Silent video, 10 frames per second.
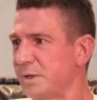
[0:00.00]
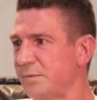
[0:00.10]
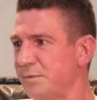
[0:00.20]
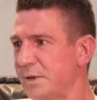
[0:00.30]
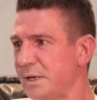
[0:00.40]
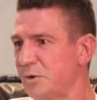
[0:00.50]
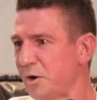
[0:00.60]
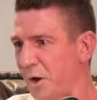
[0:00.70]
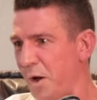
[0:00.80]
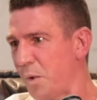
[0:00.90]
if you're
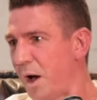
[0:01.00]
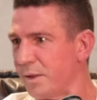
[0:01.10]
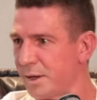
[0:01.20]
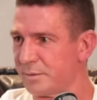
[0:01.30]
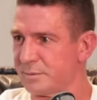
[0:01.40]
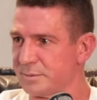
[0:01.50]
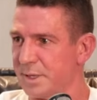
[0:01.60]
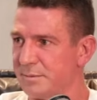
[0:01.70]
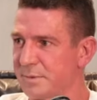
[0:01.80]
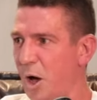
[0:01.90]
not going well, they'll
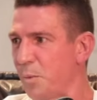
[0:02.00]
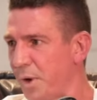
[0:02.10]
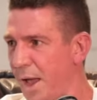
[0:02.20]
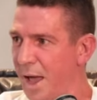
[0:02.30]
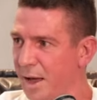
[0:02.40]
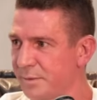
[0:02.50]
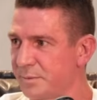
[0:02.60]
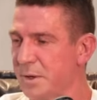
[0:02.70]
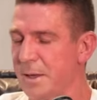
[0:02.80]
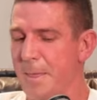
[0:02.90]
help you out,
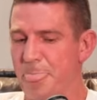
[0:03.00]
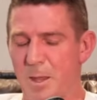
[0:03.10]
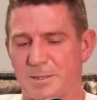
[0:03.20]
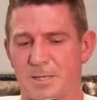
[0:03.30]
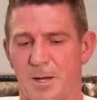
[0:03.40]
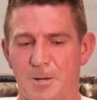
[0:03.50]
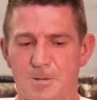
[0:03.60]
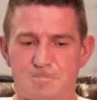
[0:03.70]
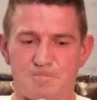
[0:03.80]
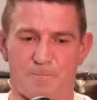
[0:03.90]
and
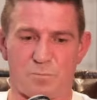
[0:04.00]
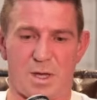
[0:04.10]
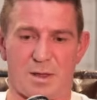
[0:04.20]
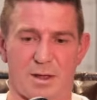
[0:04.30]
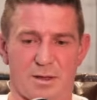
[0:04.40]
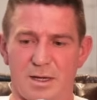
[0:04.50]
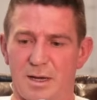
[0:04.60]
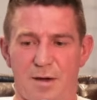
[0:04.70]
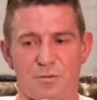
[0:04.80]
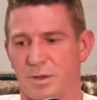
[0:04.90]
so yeah, you
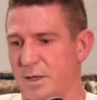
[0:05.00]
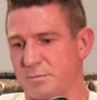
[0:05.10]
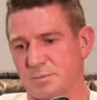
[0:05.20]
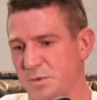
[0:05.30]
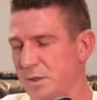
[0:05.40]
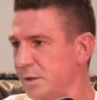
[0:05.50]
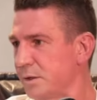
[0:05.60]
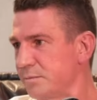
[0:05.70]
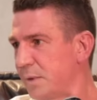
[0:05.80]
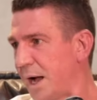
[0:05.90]
get everything that
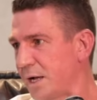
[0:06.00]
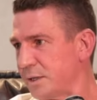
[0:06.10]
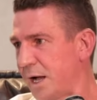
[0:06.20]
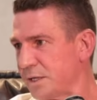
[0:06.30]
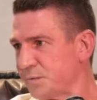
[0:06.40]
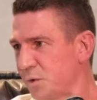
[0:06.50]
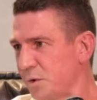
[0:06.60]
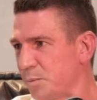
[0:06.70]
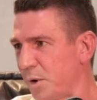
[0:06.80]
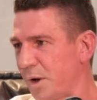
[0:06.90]
you could ask for,
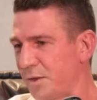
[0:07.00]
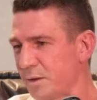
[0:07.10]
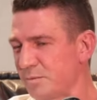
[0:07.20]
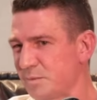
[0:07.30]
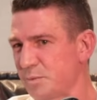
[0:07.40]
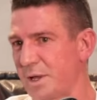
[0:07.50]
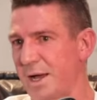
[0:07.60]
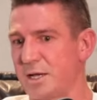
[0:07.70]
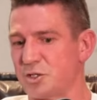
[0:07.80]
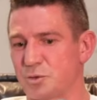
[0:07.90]
and I think
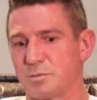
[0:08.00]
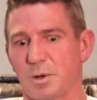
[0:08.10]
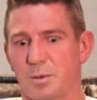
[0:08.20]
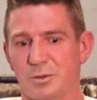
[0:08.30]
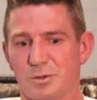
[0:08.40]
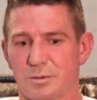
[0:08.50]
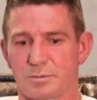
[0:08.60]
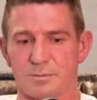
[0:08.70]
players should probably look